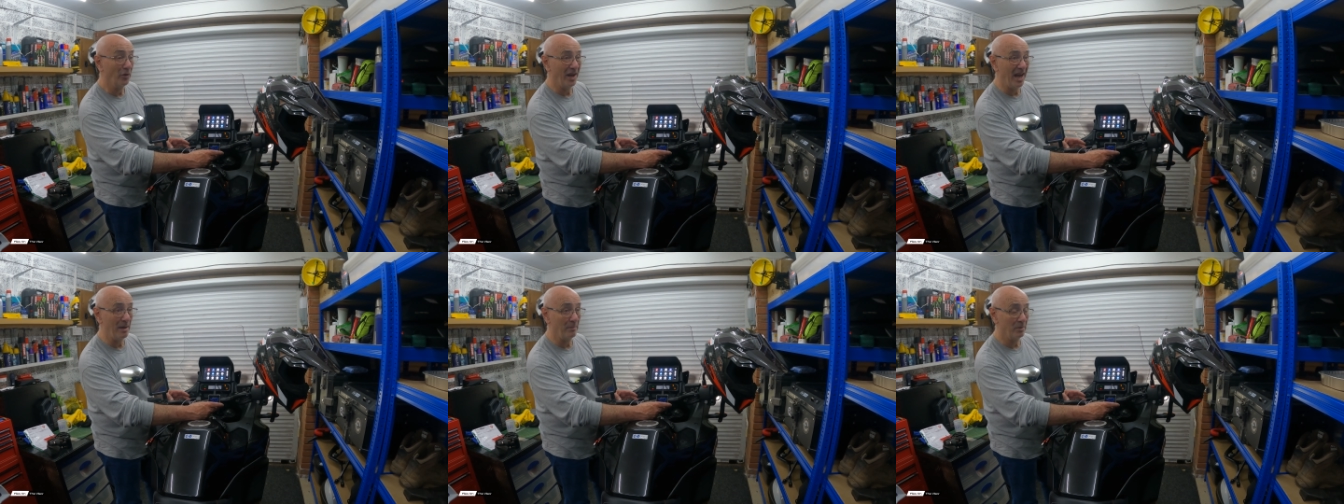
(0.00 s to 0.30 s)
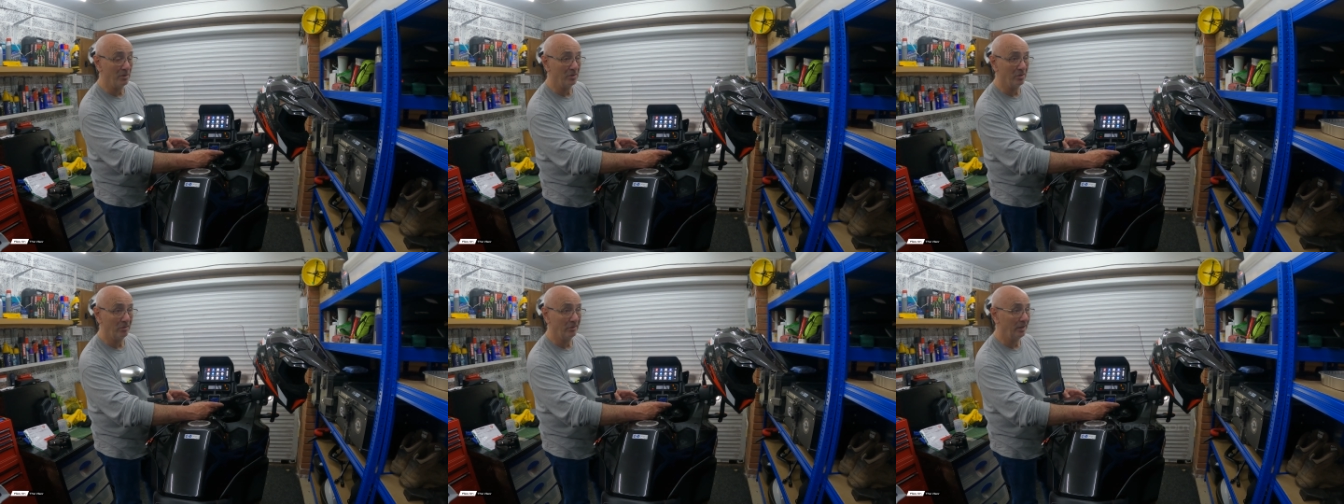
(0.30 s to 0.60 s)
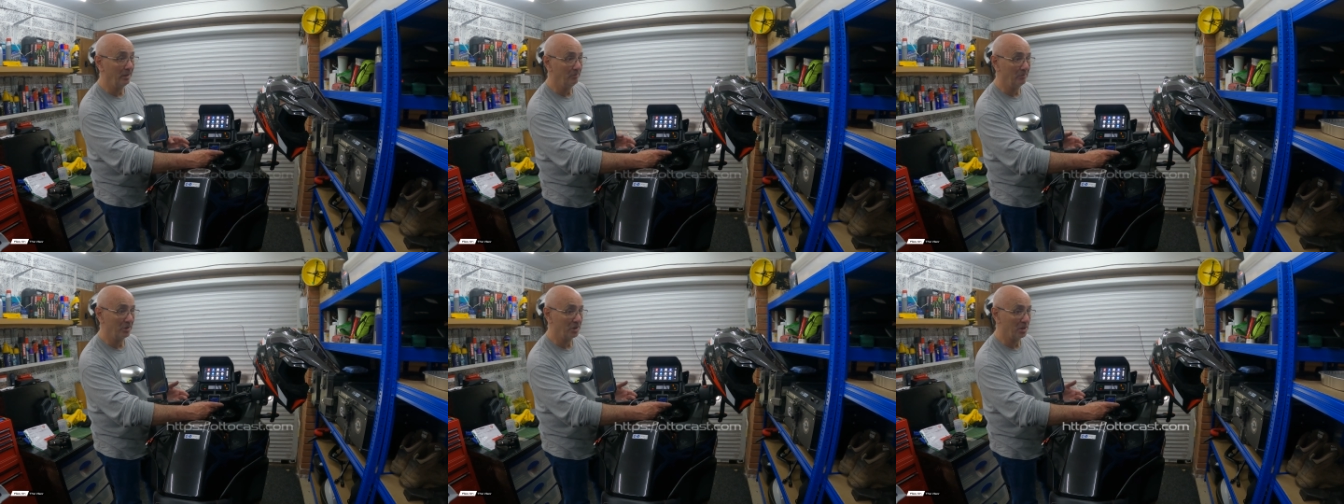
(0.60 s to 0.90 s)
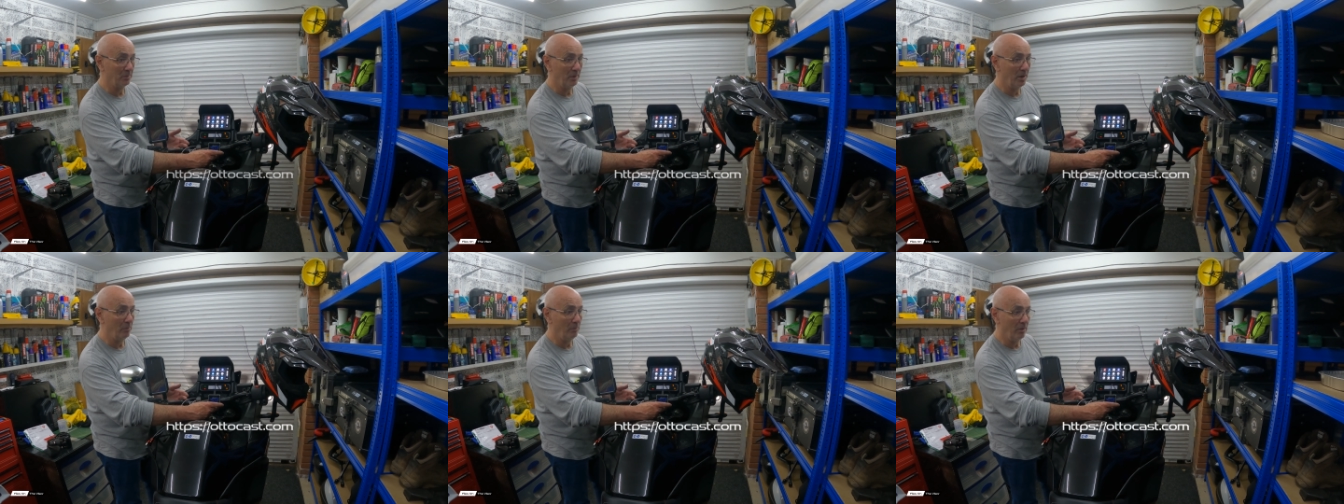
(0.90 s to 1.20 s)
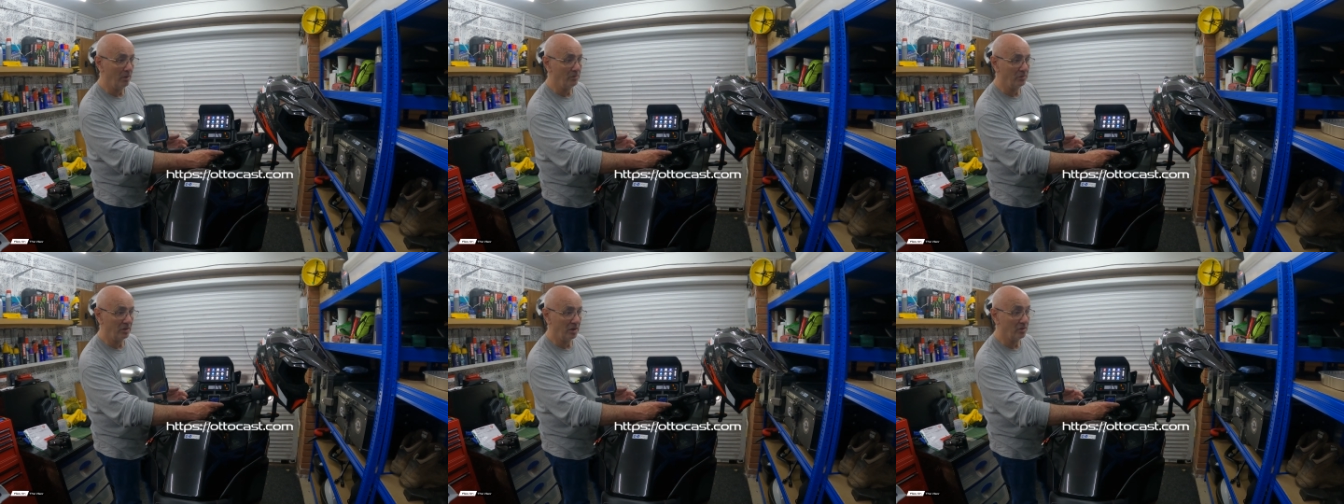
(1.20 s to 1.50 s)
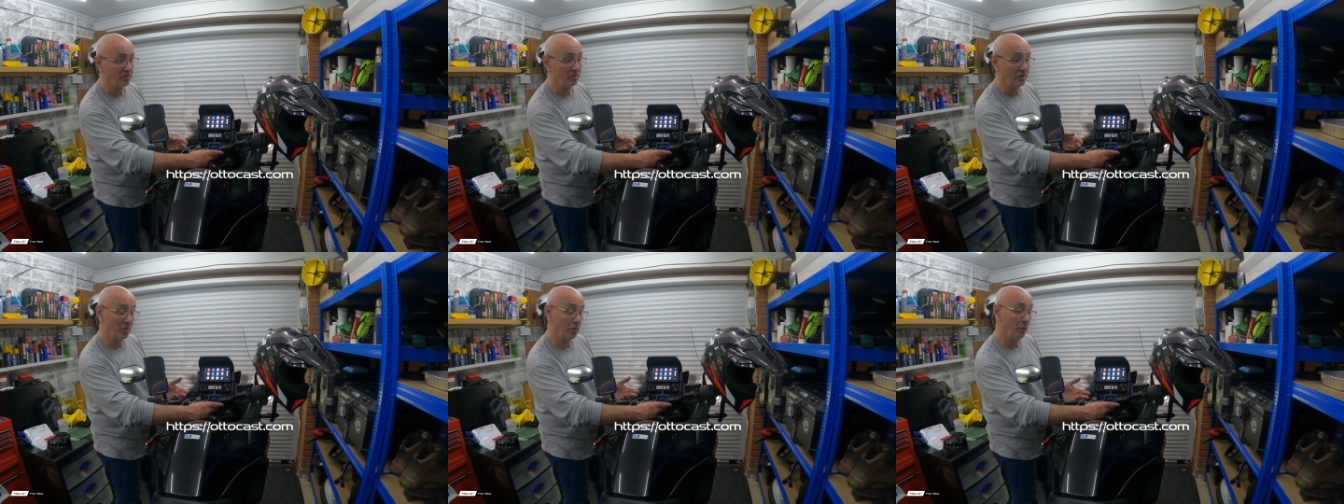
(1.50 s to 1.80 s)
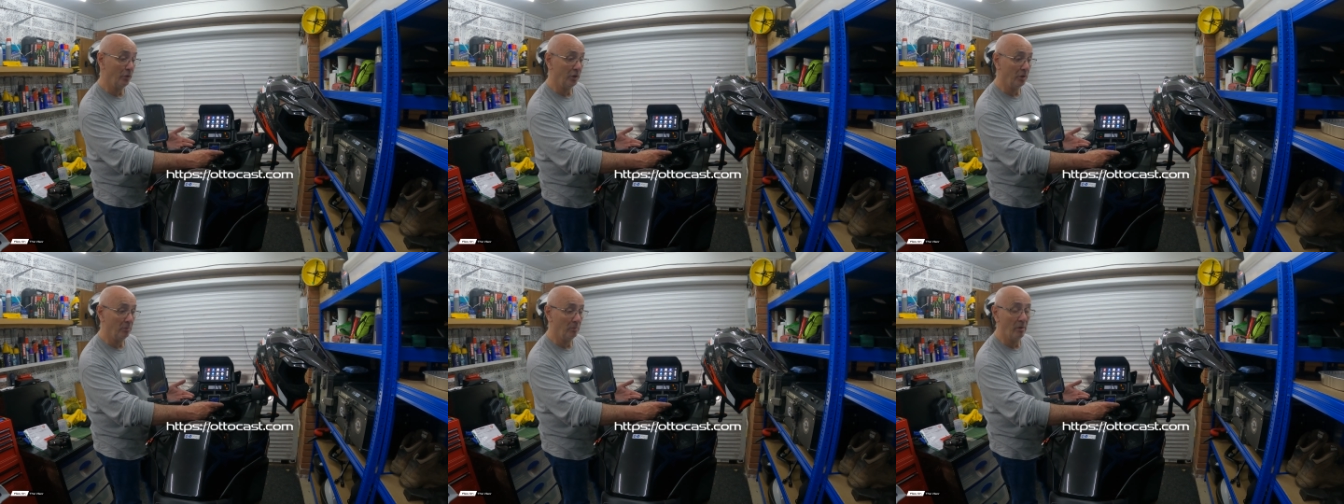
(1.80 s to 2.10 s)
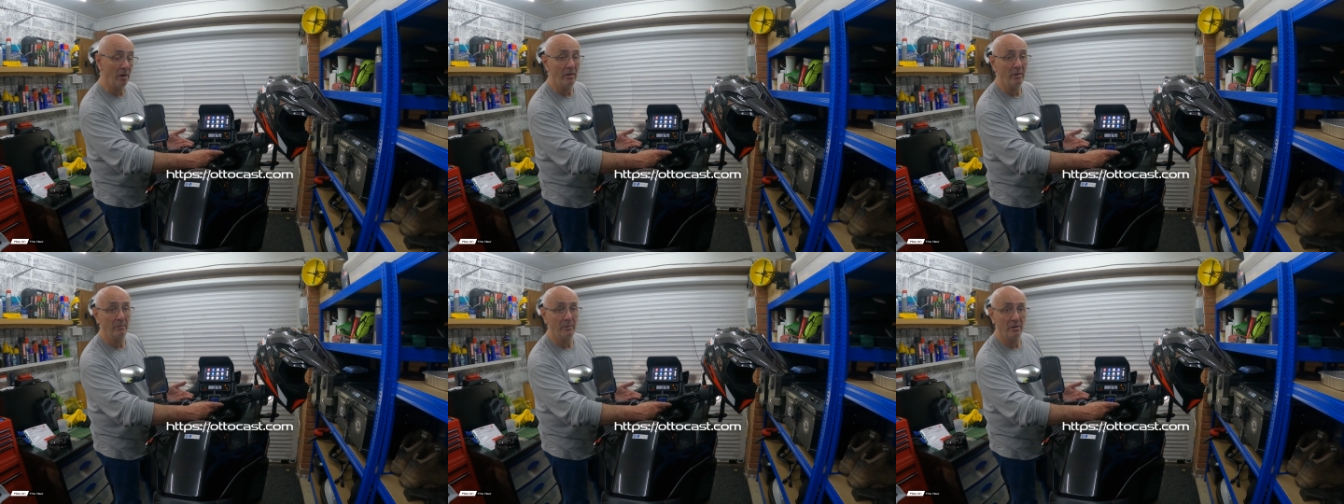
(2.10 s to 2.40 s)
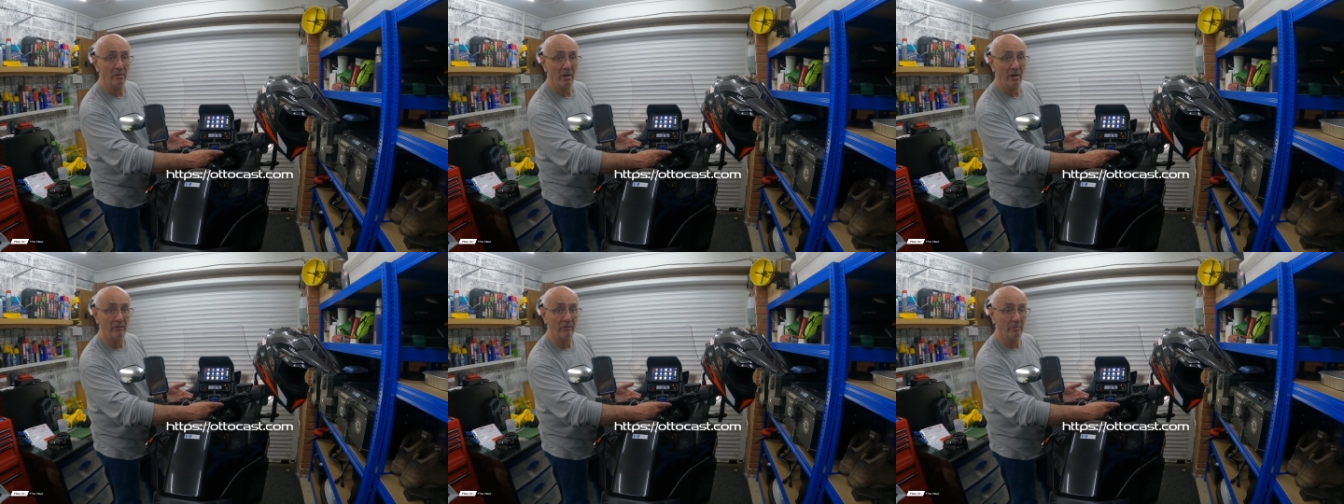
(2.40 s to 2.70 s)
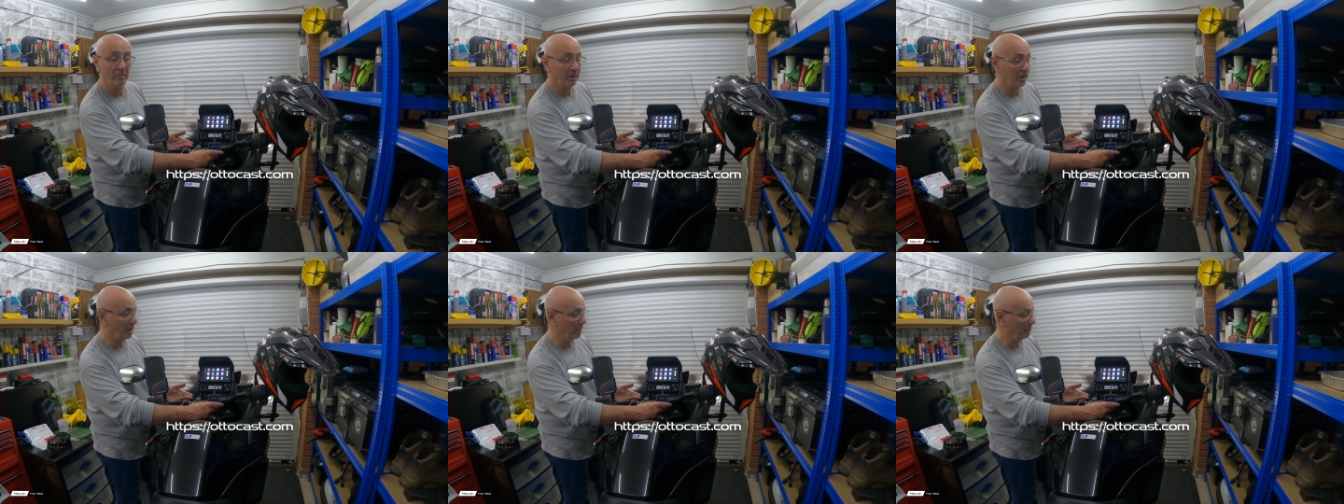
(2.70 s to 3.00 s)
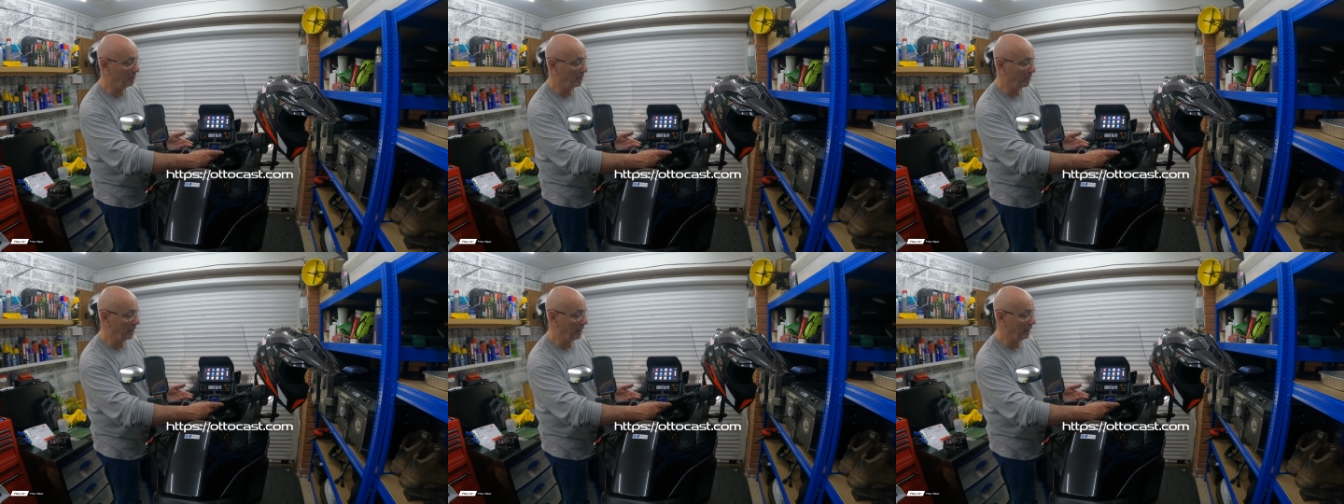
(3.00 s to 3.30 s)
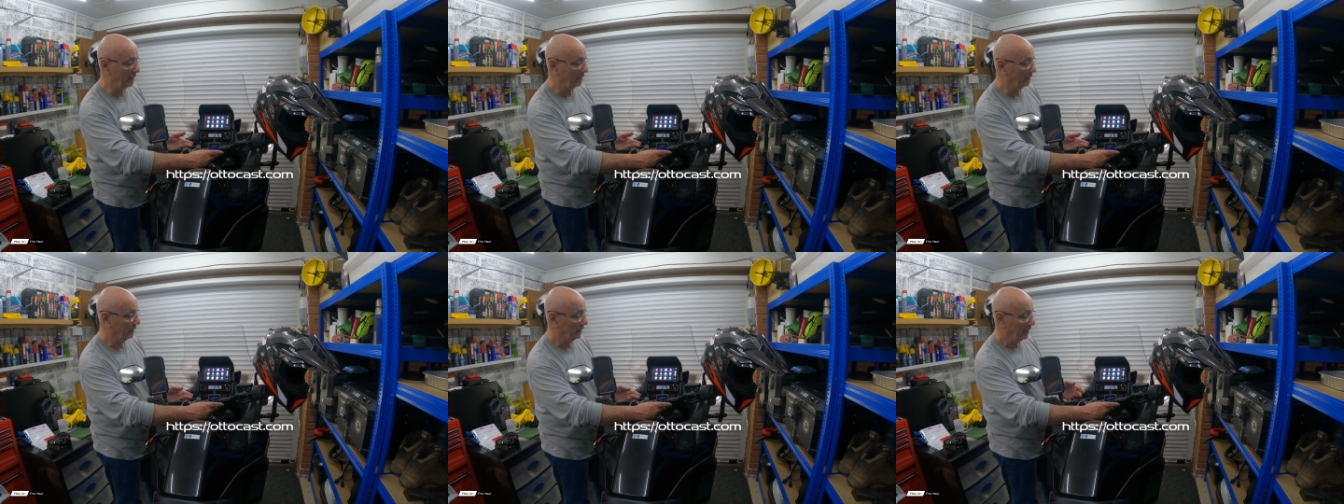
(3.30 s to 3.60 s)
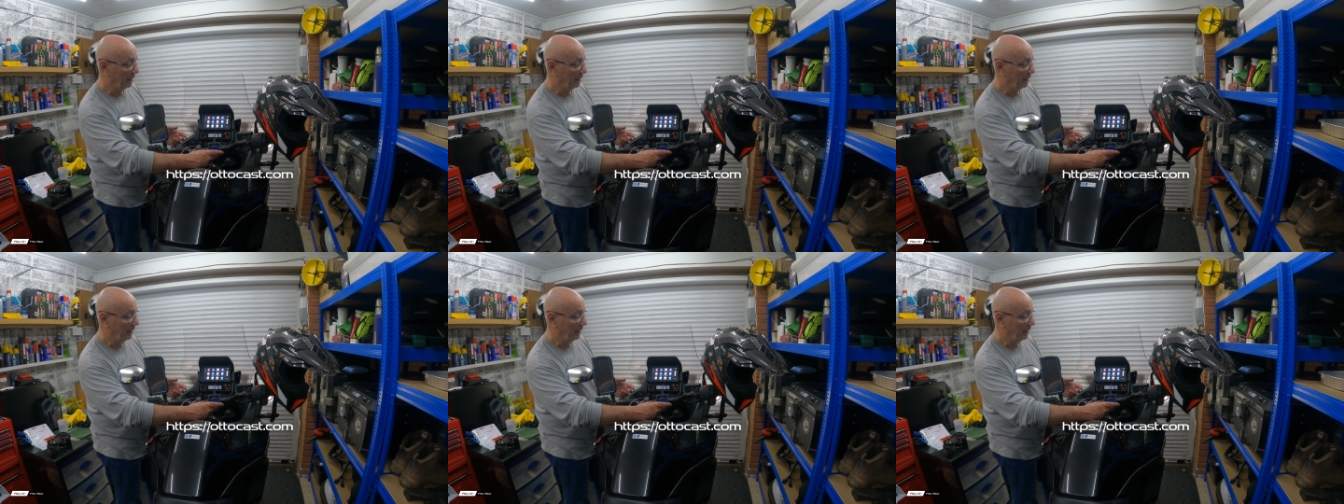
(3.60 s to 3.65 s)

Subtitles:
on Amazon in just about most countries, or you can buy them direct from the company.